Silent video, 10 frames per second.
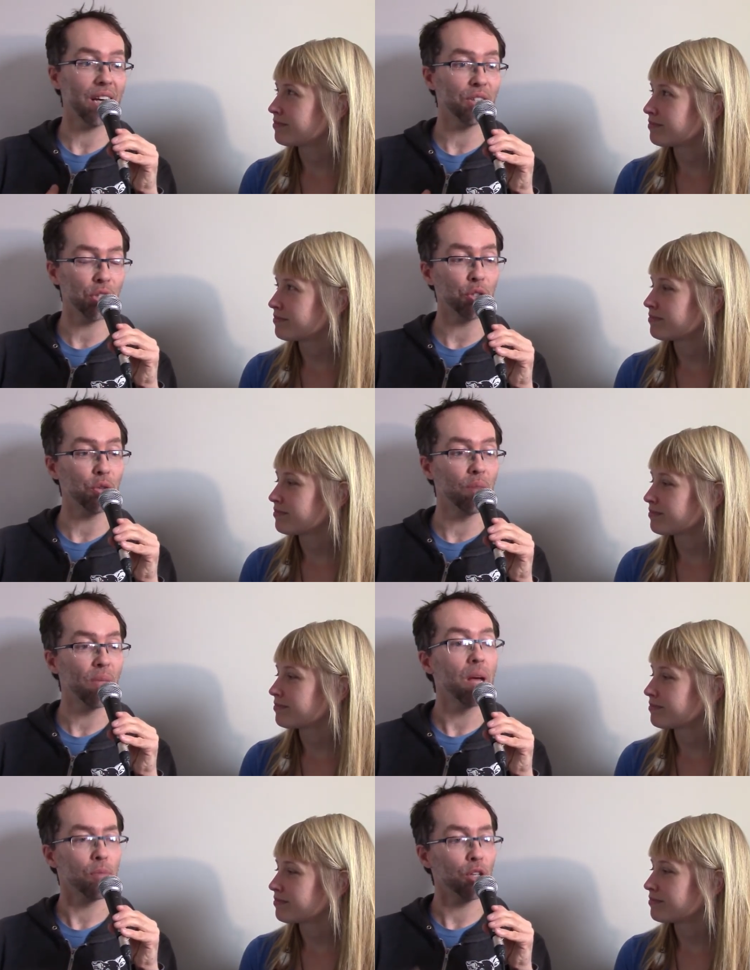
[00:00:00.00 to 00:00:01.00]
Speaker 1: that too.
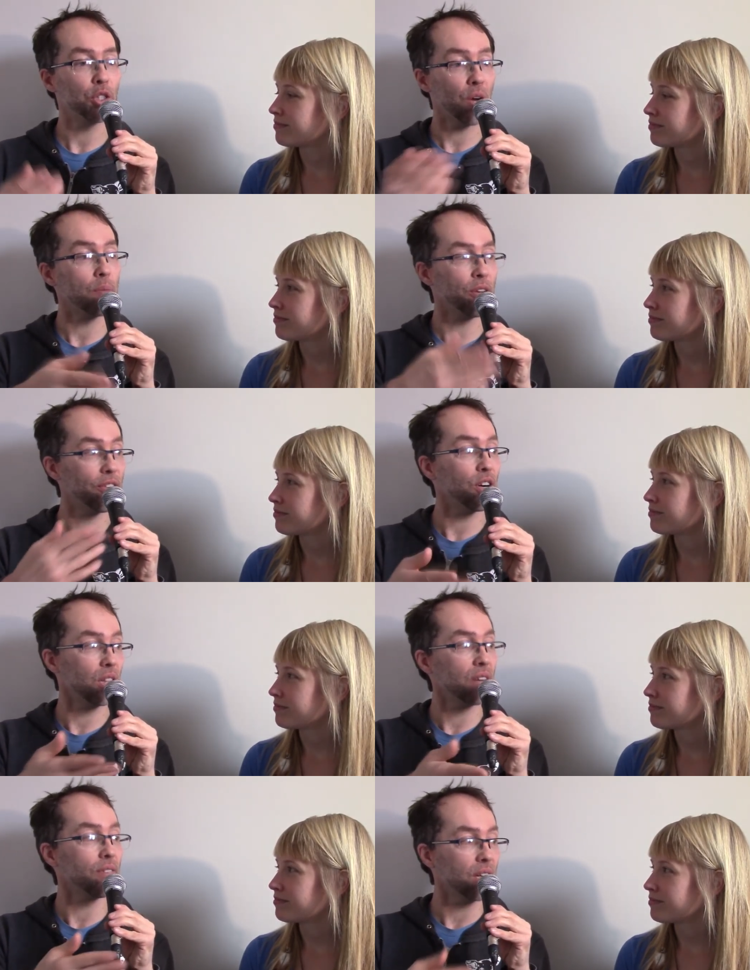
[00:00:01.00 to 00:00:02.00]
But you try to be
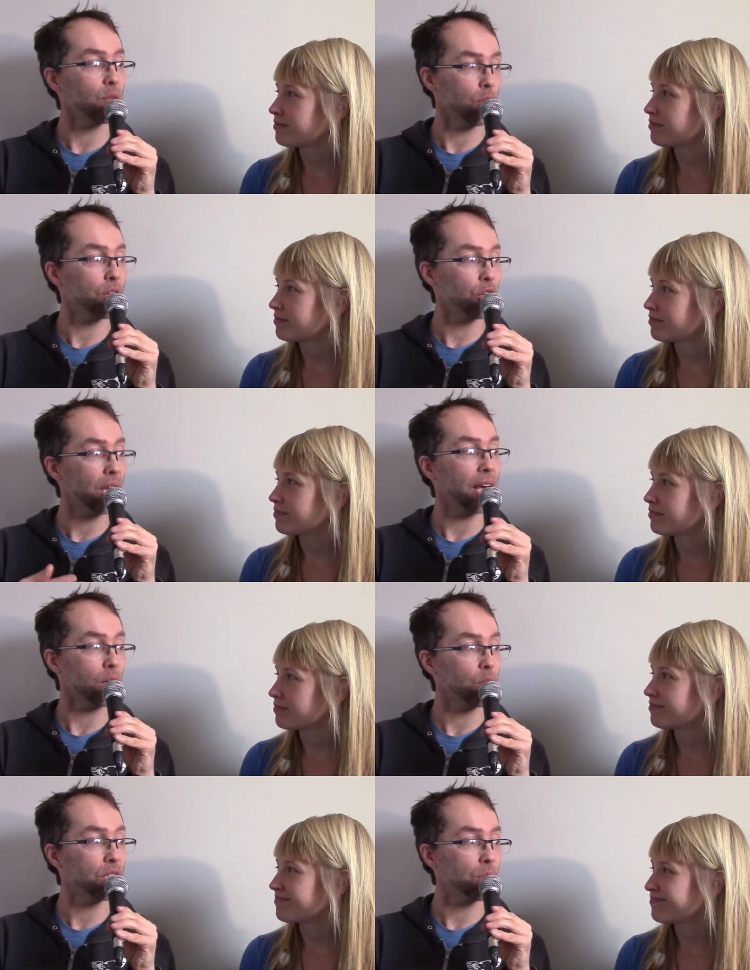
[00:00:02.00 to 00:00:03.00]
very loving with your
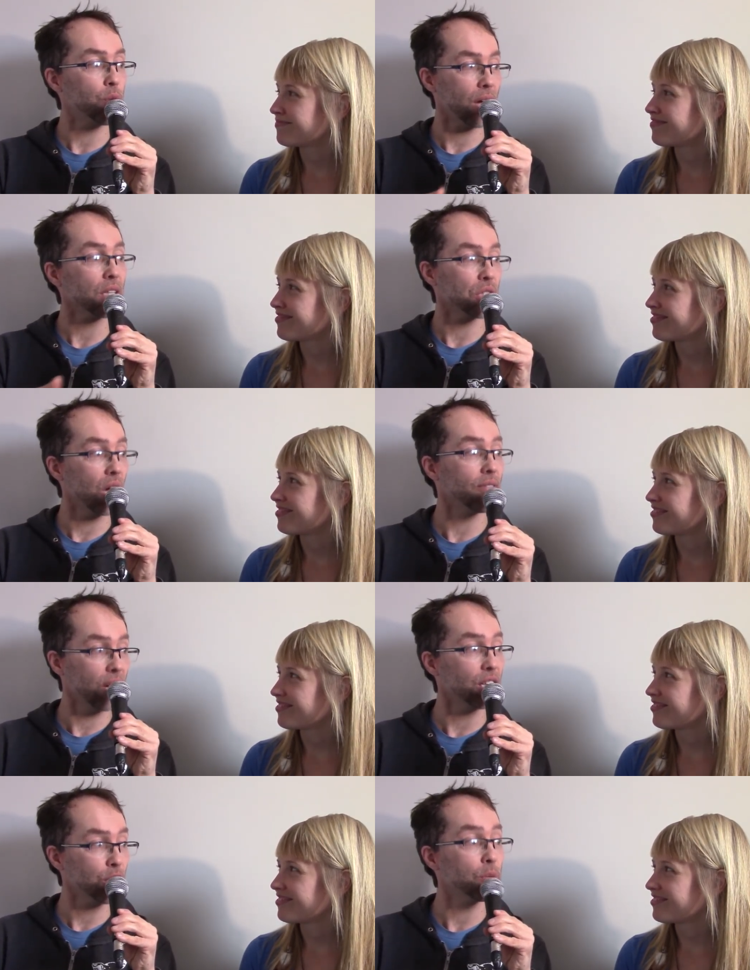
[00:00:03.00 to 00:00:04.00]
language and practice
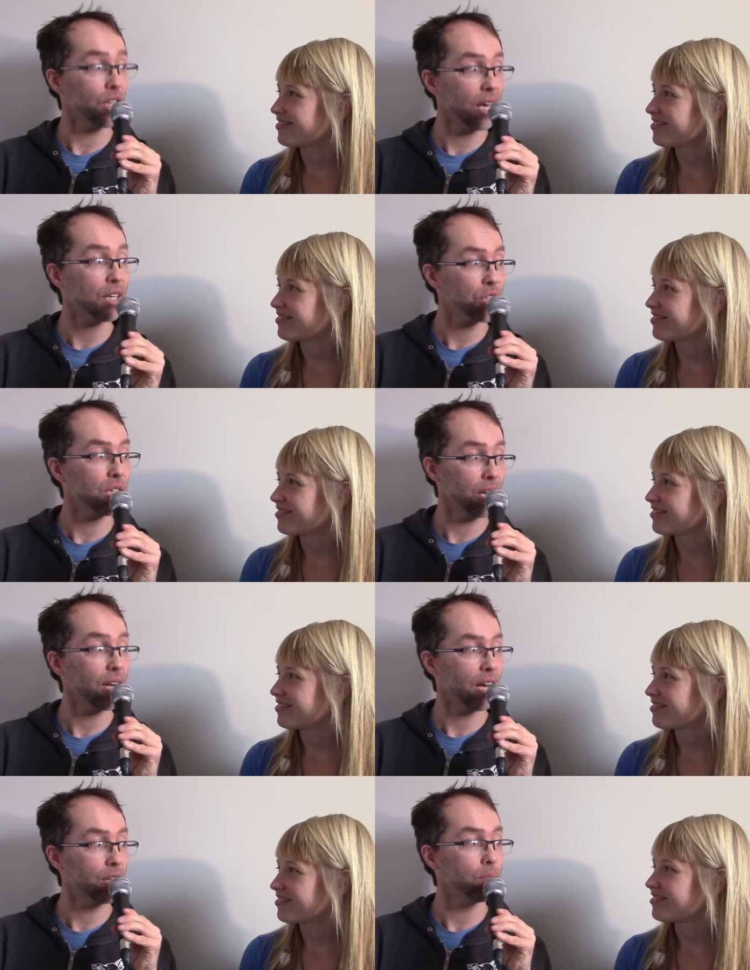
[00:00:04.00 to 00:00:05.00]
nonviolent communication,
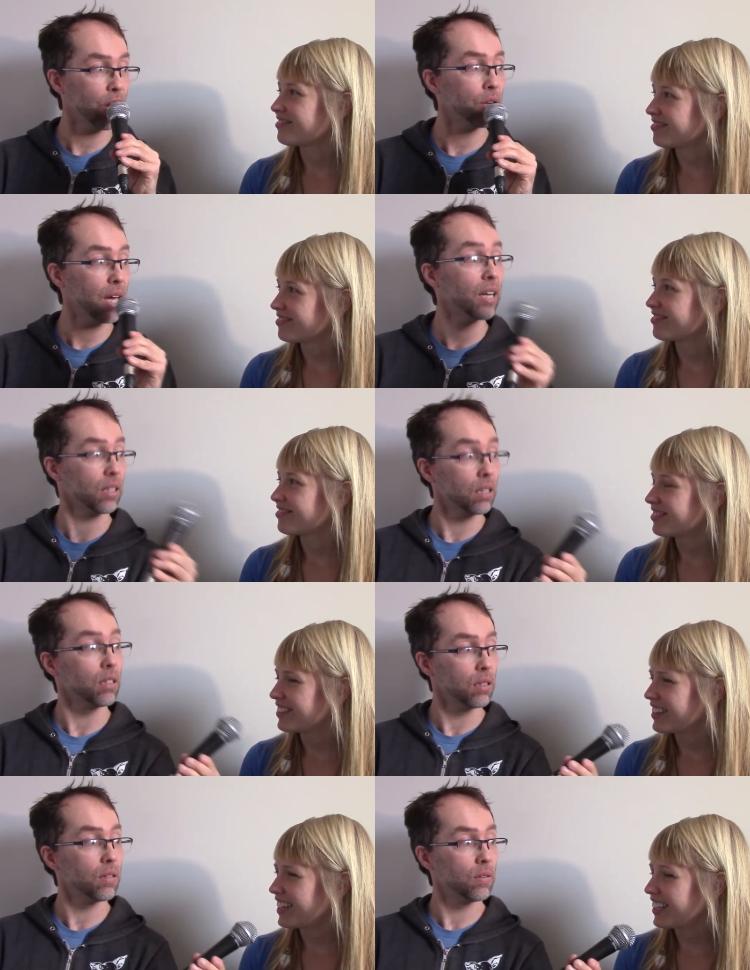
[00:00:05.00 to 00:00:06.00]
and I admire that.
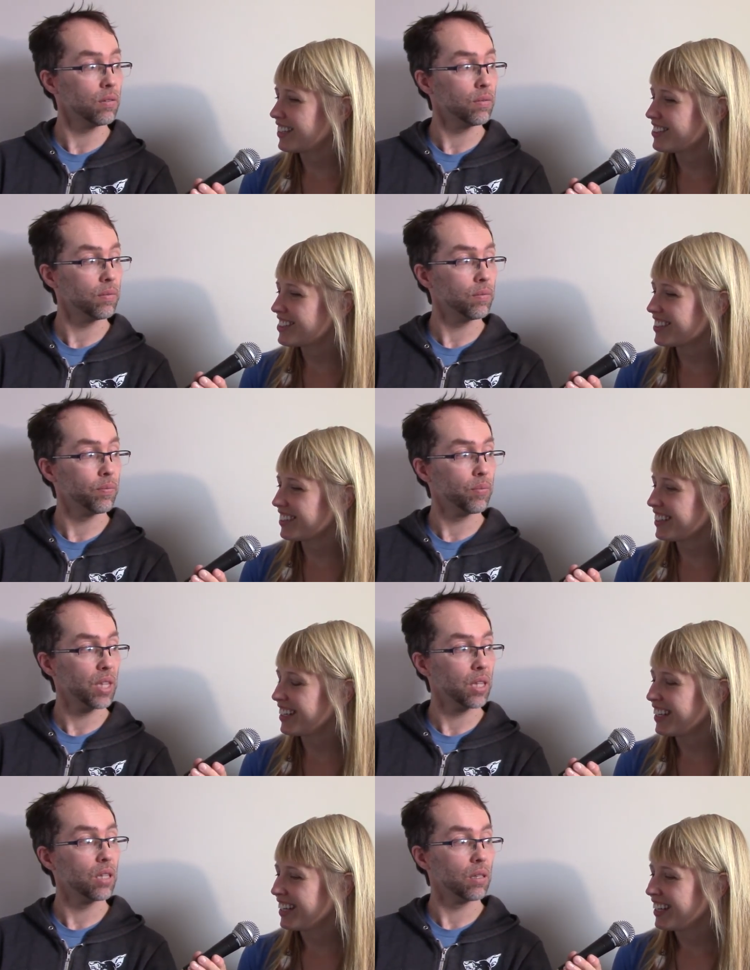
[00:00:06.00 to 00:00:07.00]
Speaker 2: Thank you,
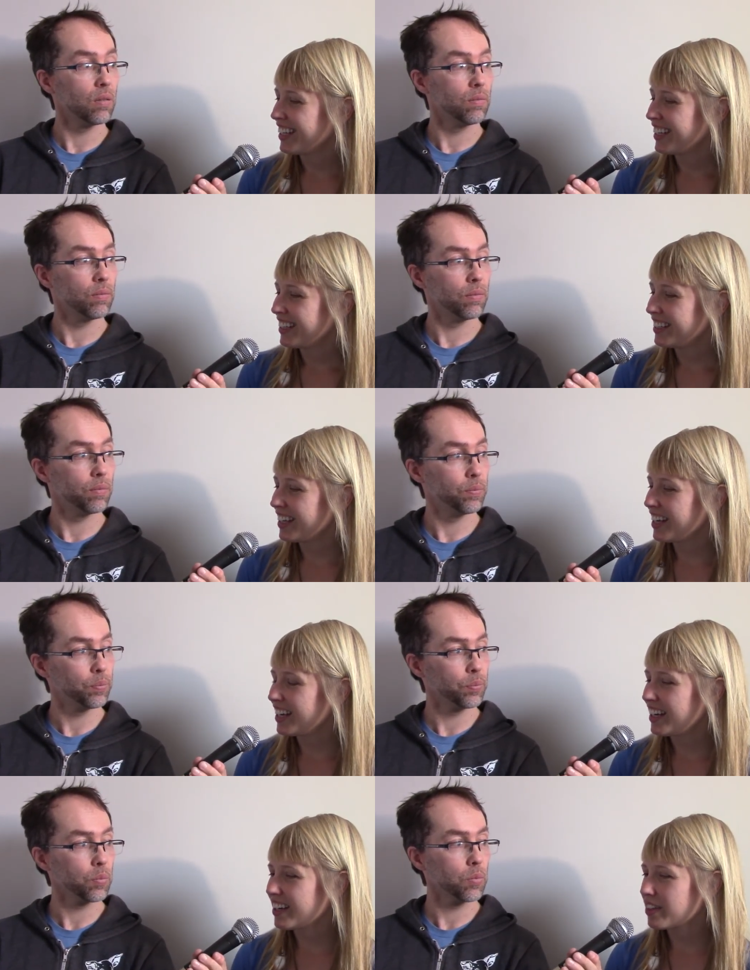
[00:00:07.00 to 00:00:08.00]
John.
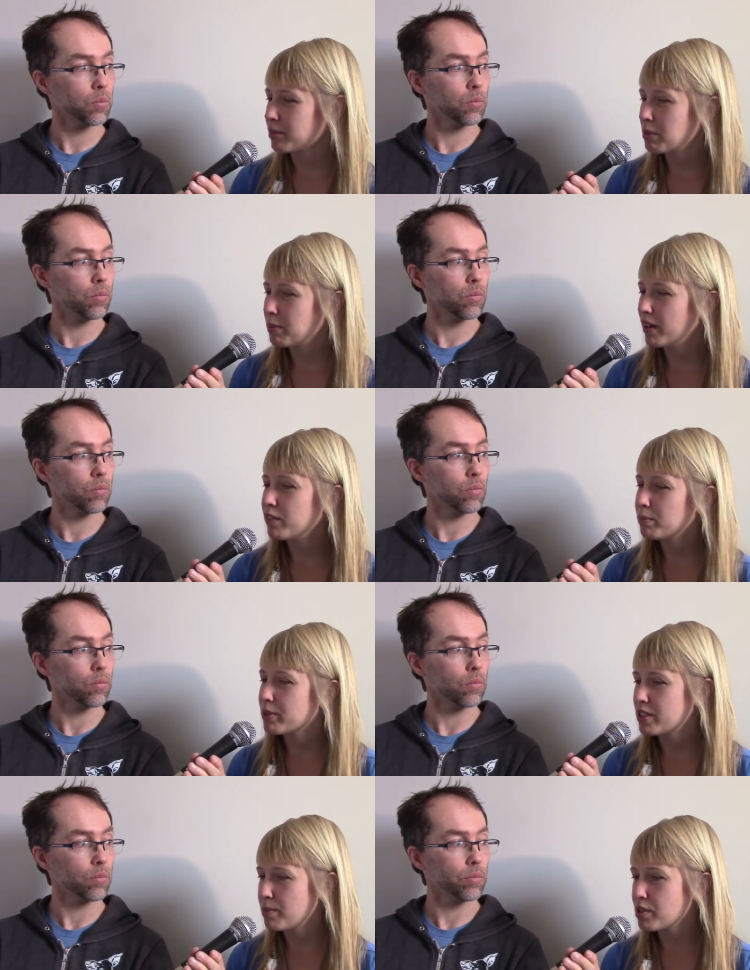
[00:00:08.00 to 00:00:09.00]
Yeah, I think people have a
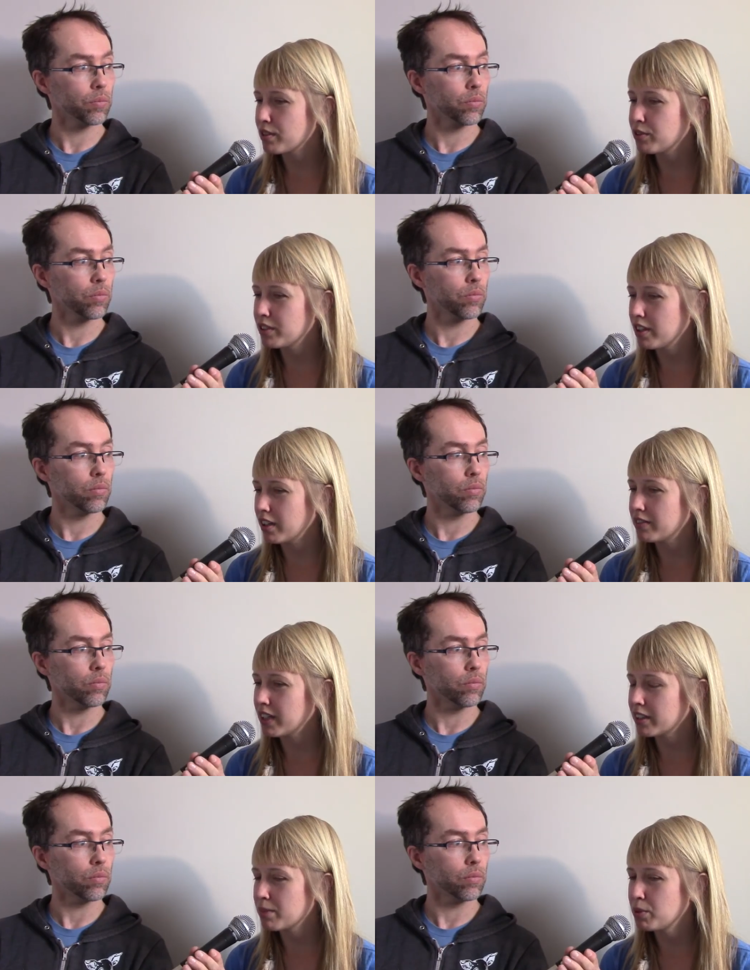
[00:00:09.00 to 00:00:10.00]
perception of what
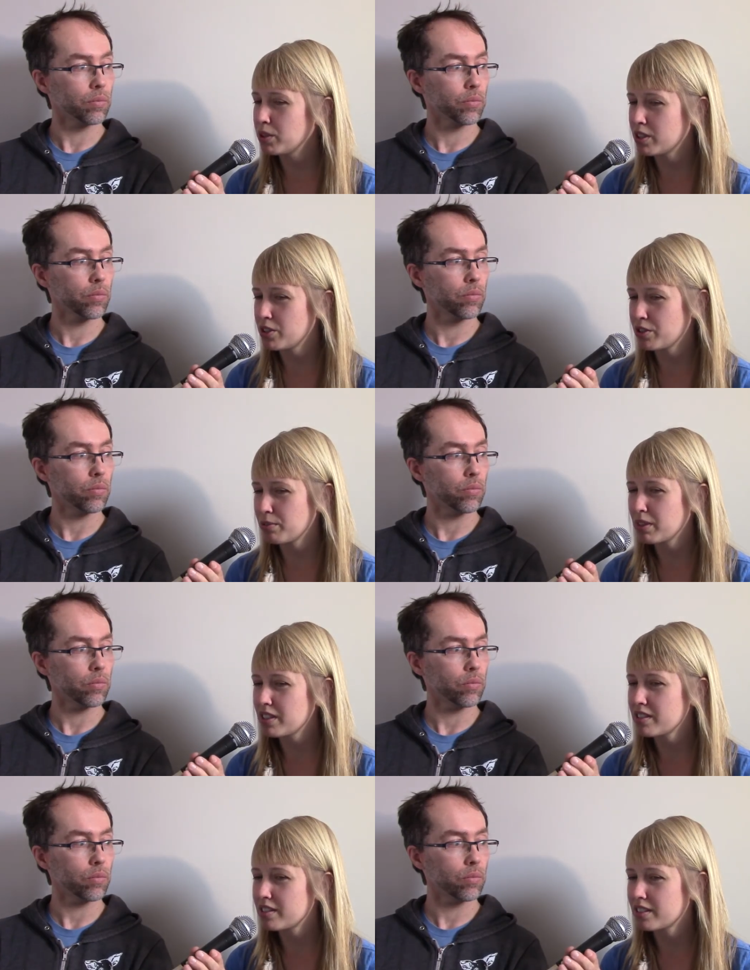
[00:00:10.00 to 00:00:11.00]
nonviolent communication
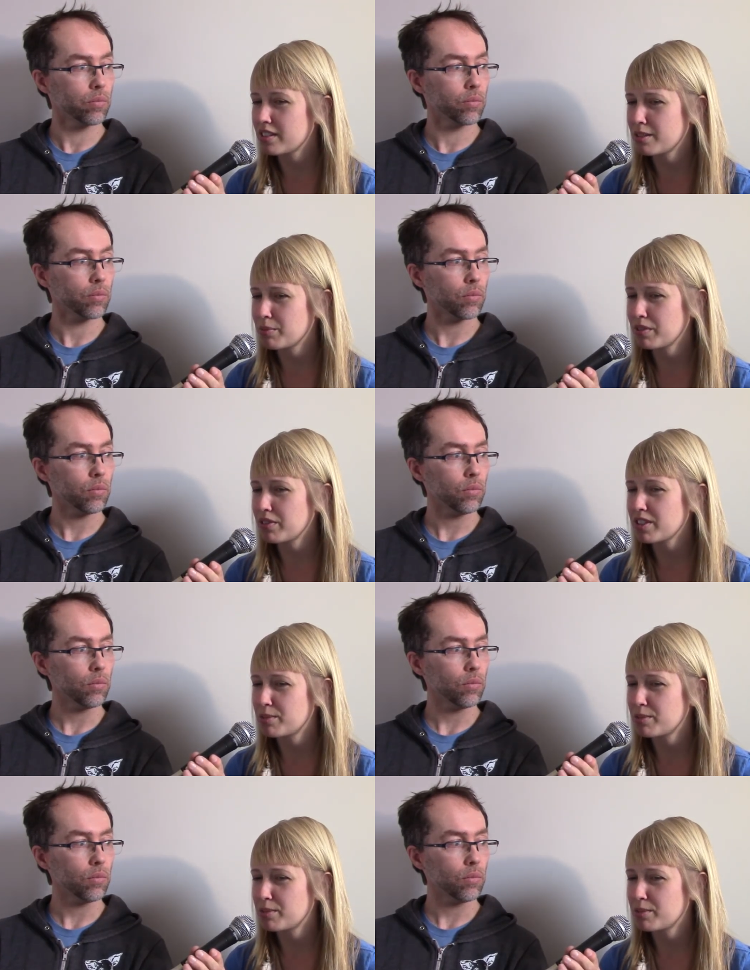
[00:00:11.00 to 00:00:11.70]
means. It's something very